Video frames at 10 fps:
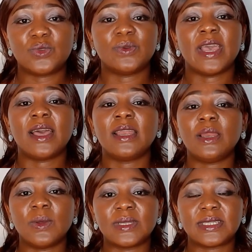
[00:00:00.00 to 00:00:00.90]
to hair
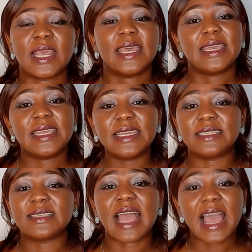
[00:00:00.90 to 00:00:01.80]
loss
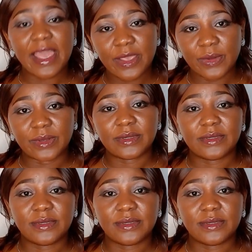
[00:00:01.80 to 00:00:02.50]
is iron.